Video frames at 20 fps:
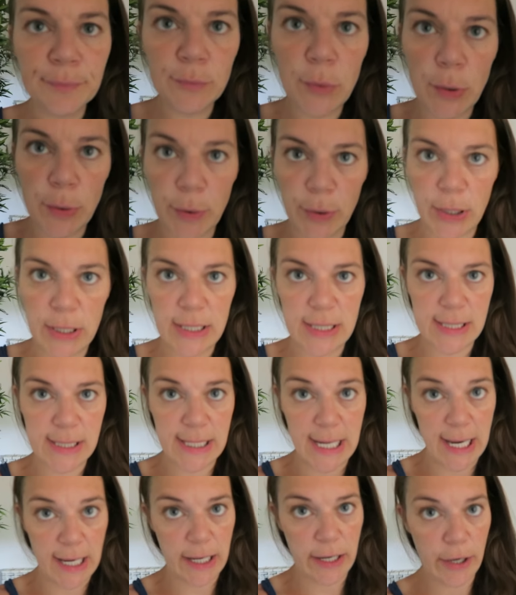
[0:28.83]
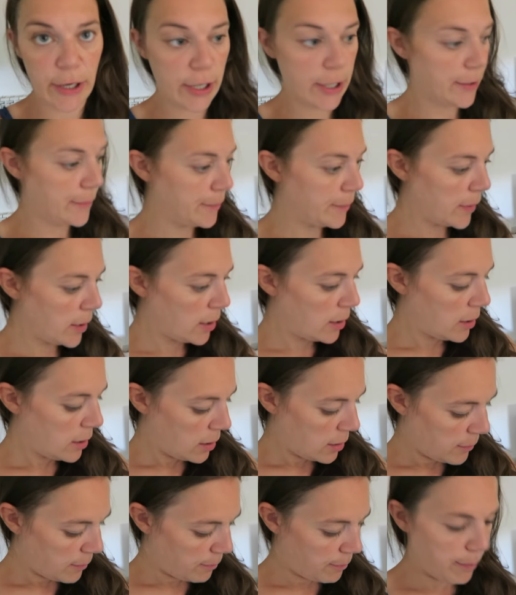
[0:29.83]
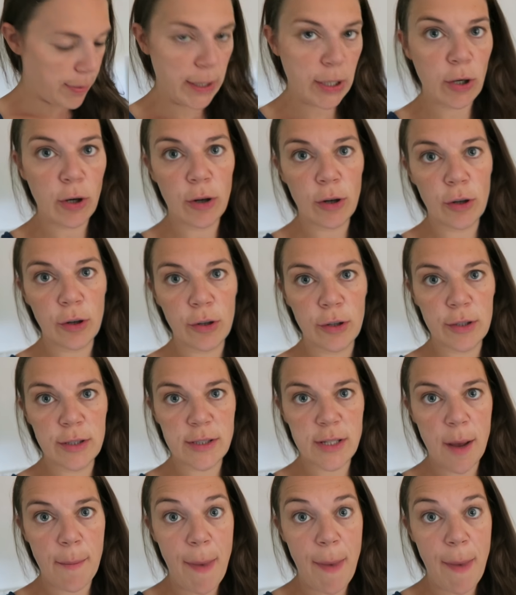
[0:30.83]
We were going to stay here because